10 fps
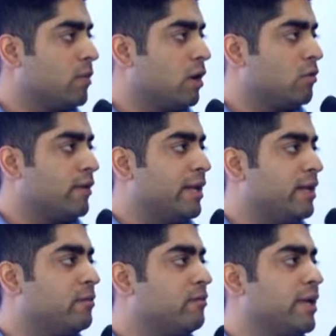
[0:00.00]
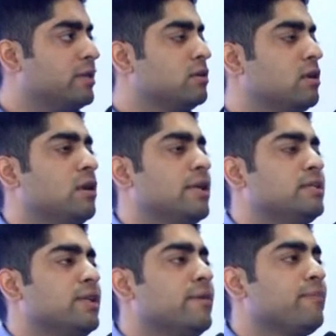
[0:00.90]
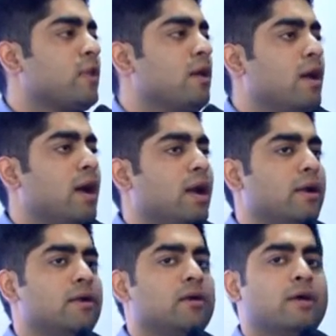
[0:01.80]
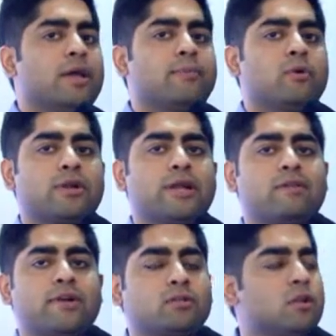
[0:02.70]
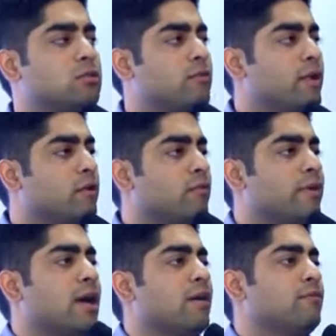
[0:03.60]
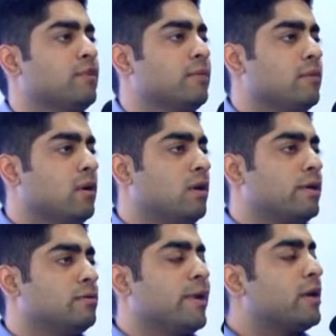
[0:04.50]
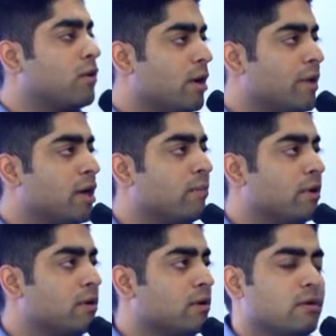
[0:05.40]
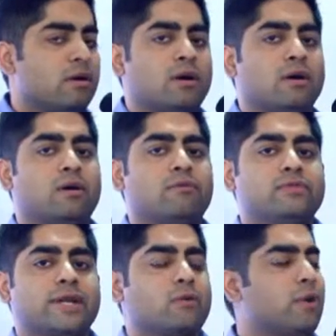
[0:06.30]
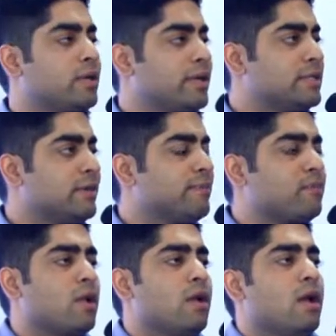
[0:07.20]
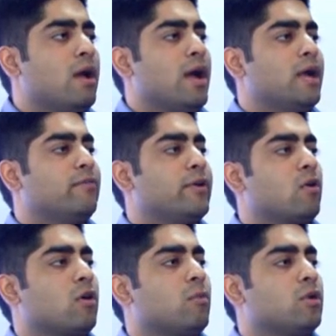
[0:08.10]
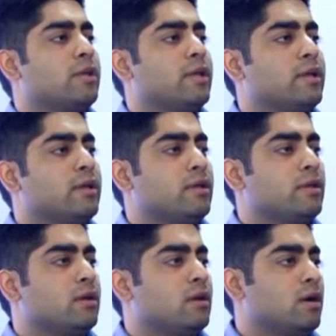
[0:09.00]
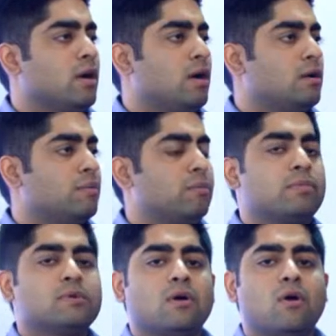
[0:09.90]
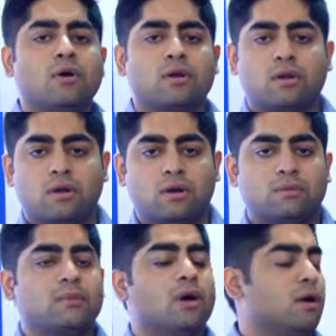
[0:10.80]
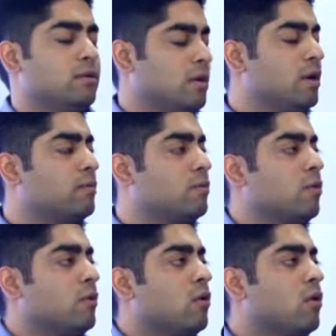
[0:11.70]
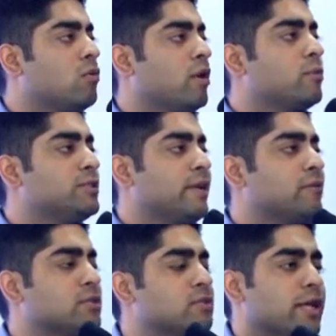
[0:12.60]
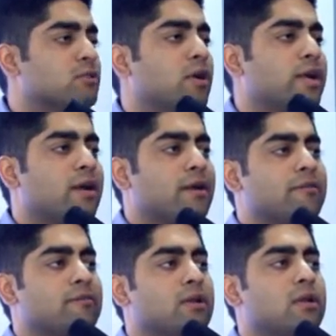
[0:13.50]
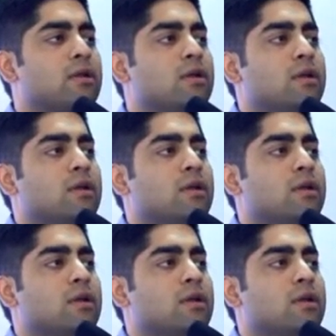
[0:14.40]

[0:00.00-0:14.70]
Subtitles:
part of Delhi very easily. And airport connectivity is also very good. We have the metro coming up in Sector 137. And if you talk about the ongoing project, which is Exotica Dreamville,